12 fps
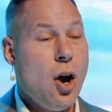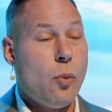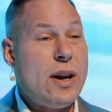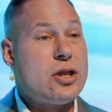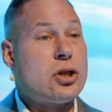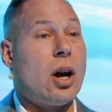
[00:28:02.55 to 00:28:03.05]

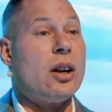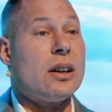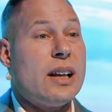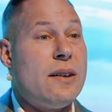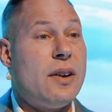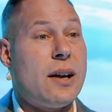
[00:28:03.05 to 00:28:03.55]
We start
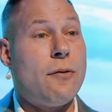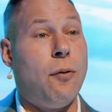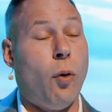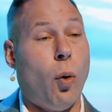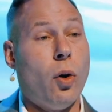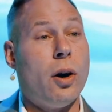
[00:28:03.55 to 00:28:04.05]
living
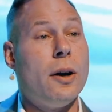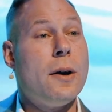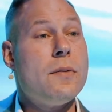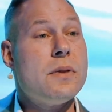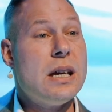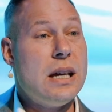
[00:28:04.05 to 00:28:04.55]
for
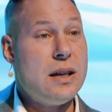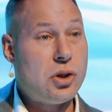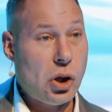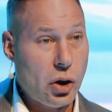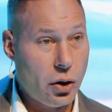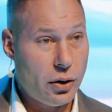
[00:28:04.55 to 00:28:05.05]

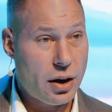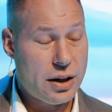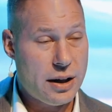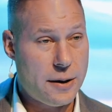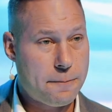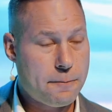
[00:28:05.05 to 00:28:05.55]

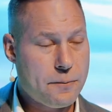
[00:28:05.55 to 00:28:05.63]
eternity.